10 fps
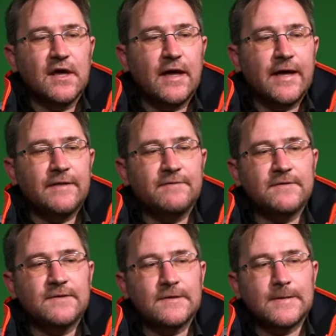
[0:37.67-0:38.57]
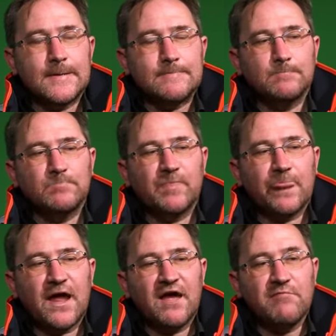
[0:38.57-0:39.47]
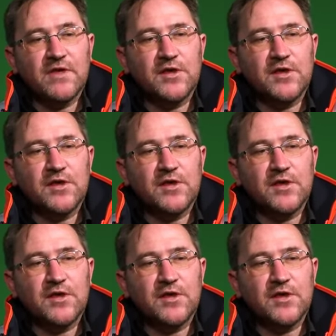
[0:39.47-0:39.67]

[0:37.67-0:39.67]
And I have been